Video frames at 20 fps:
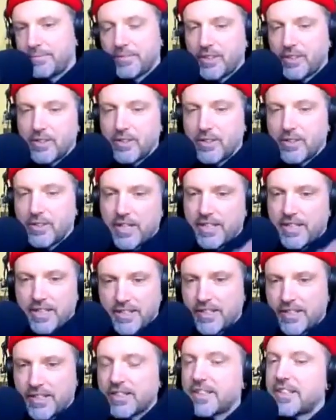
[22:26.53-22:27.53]
and goes
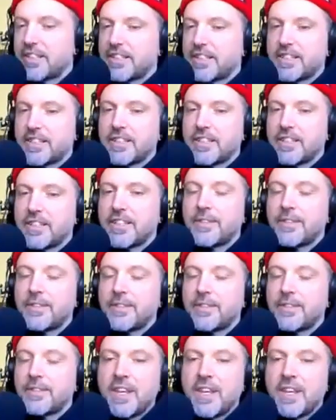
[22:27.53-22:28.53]
on and on and on and on.